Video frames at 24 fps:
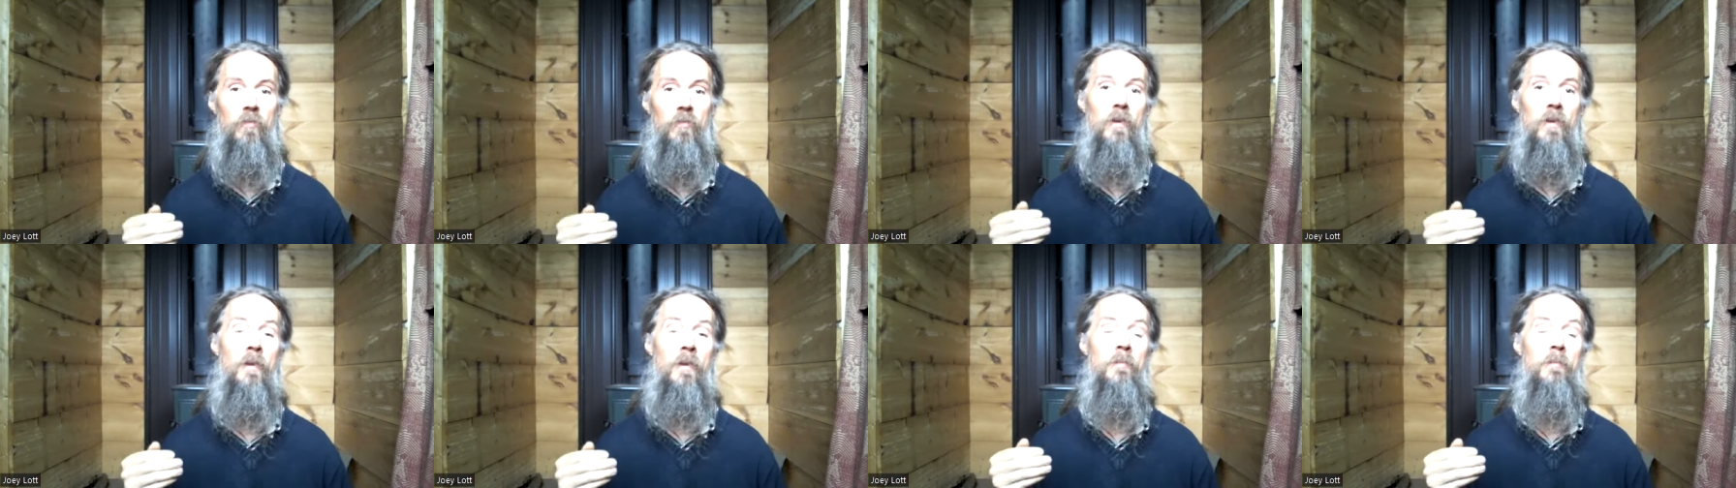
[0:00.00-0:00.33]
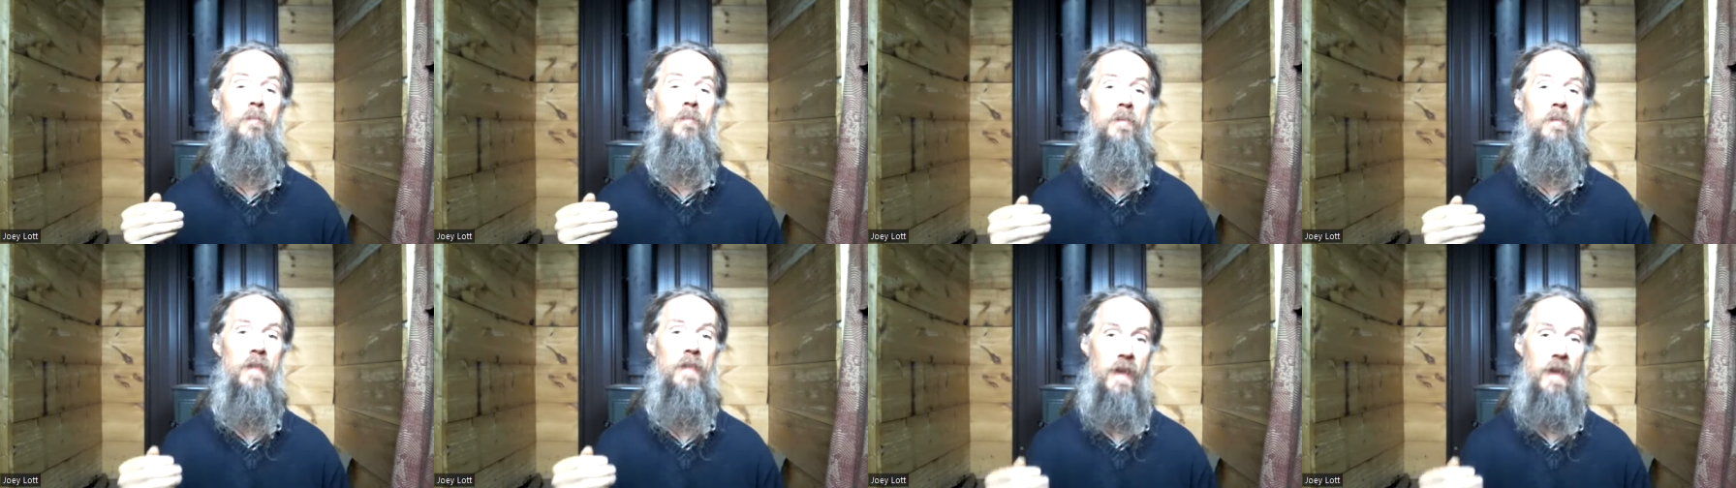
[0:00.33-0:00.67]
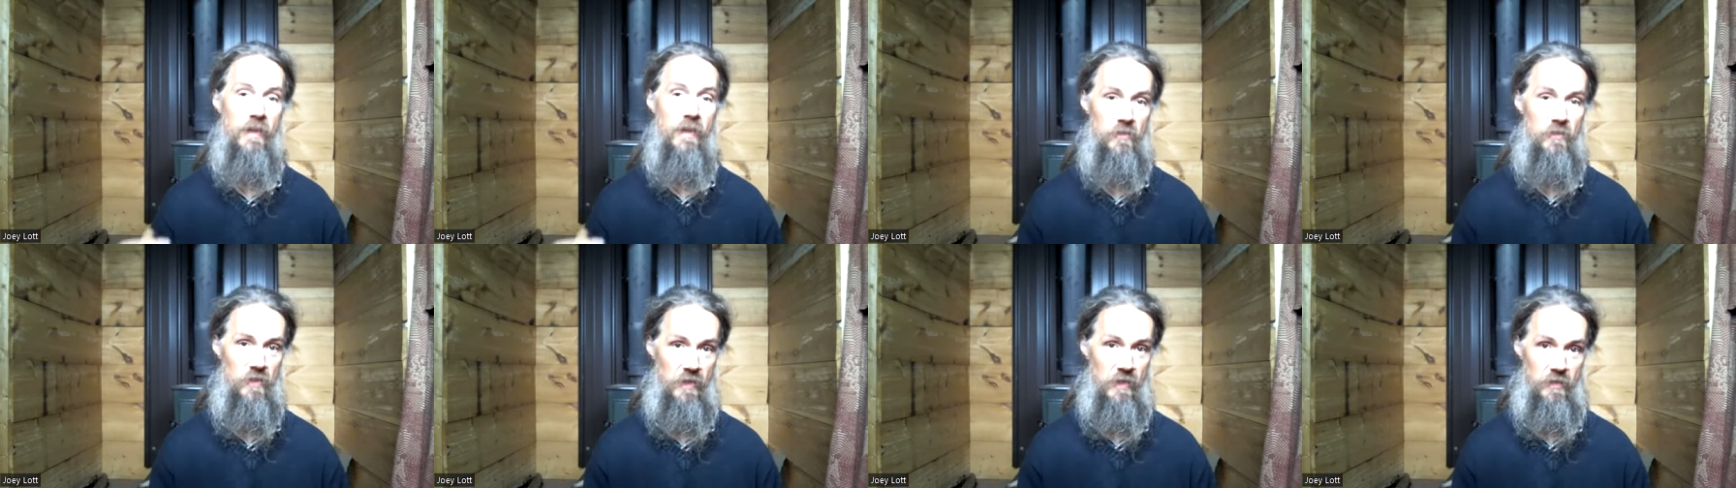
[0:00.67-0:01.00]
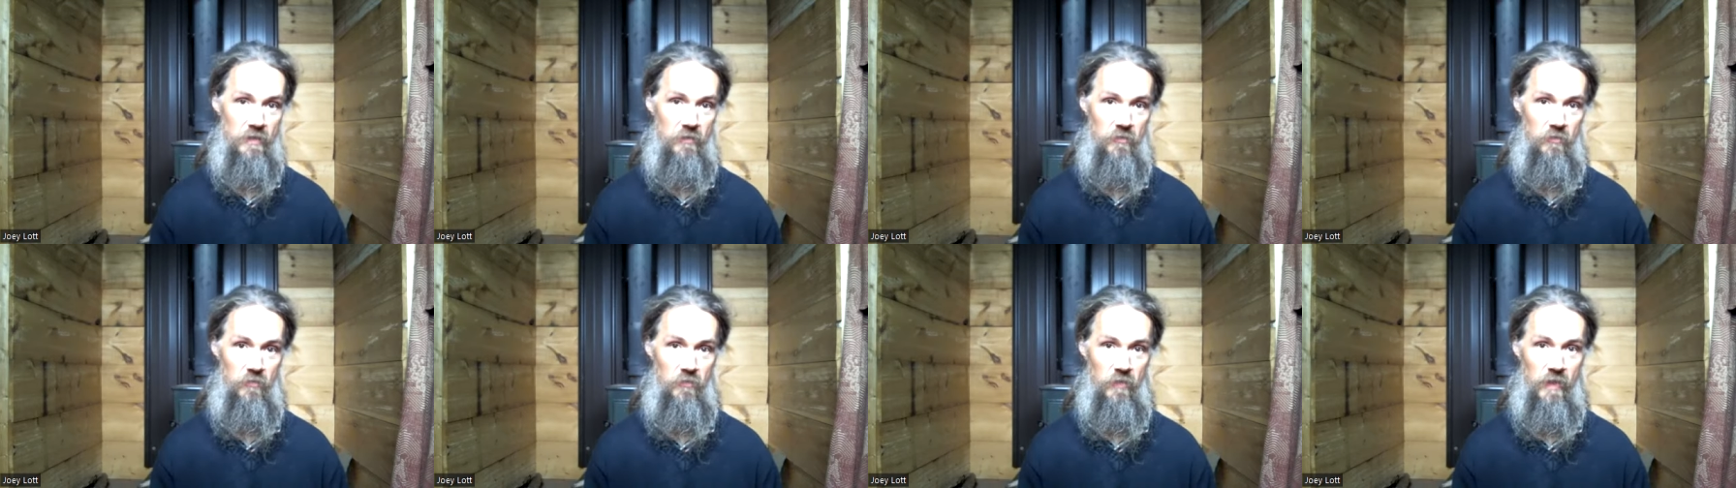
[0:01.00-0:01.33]
from that
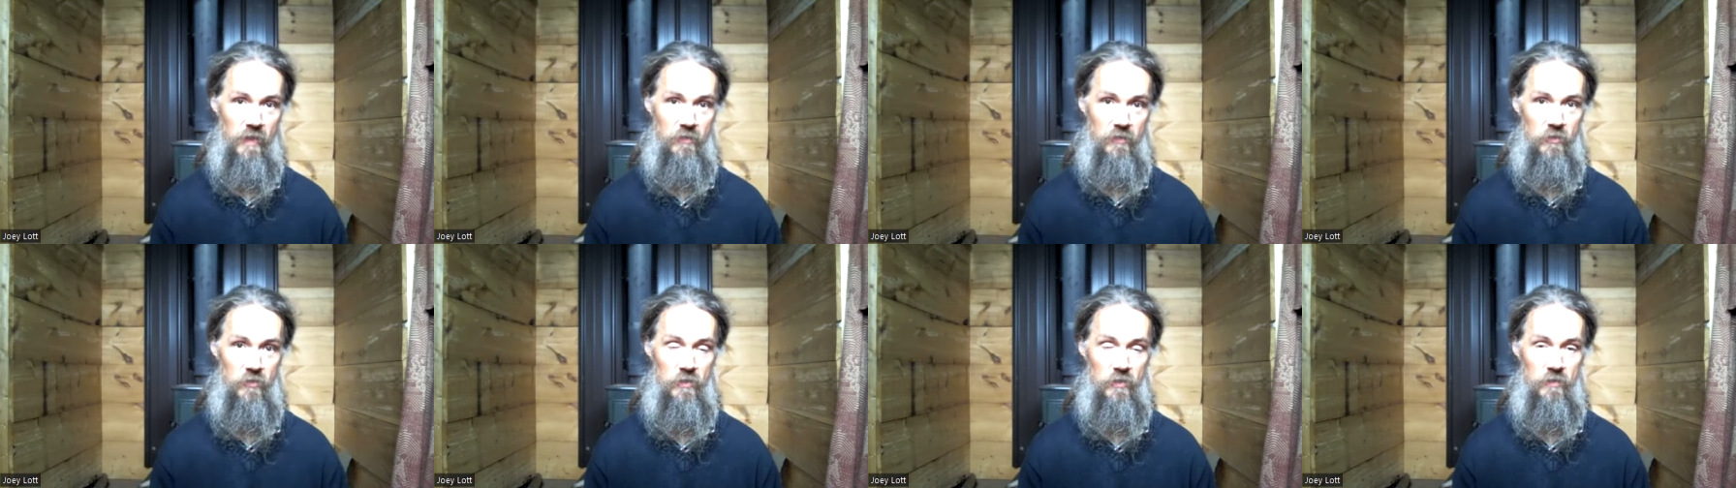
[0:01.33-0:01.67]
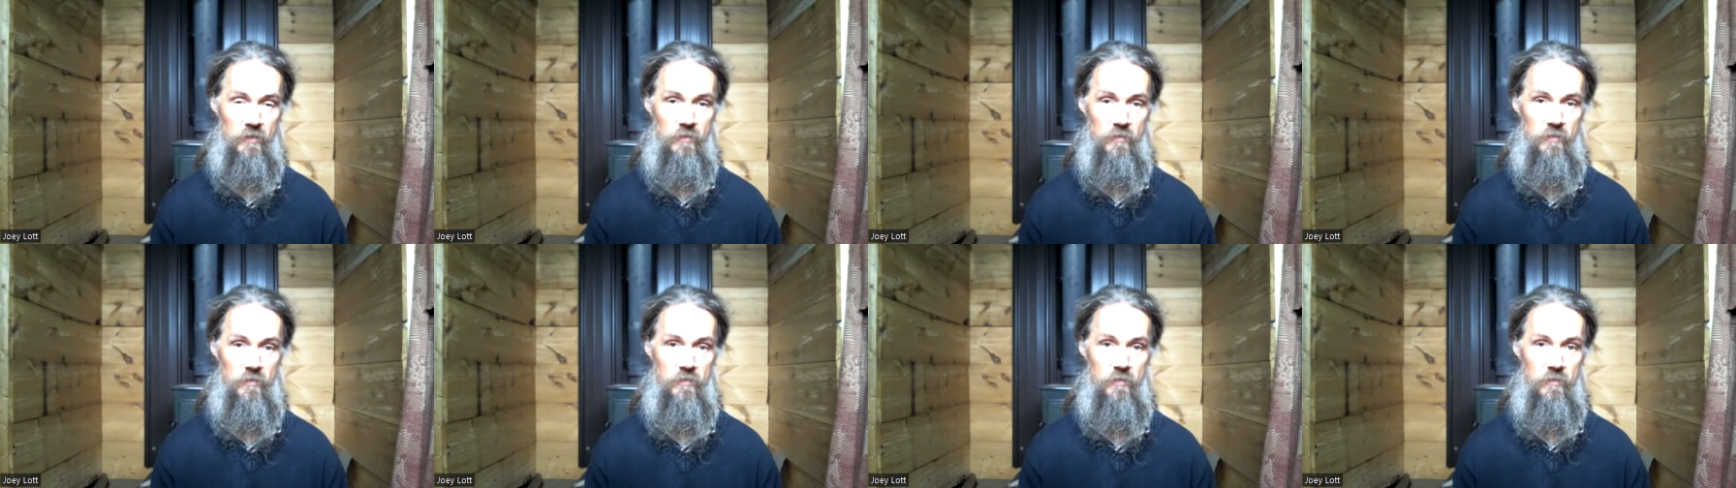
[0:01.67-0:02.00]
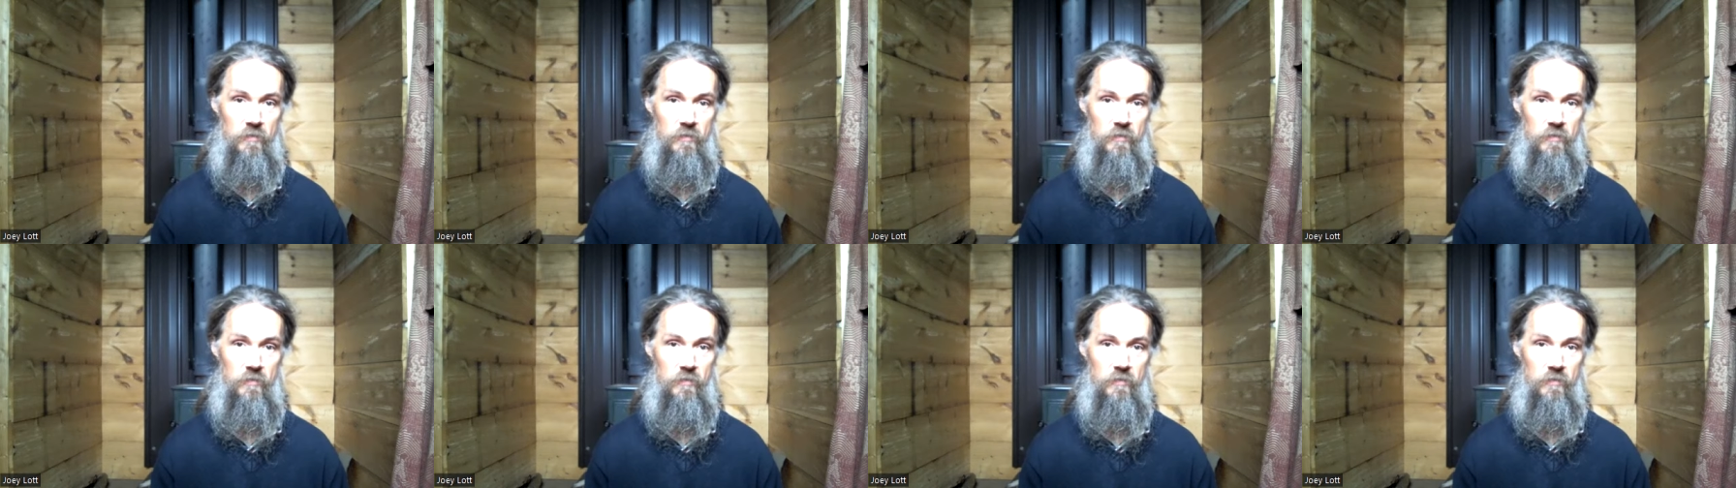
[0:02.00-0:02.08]
satisfaction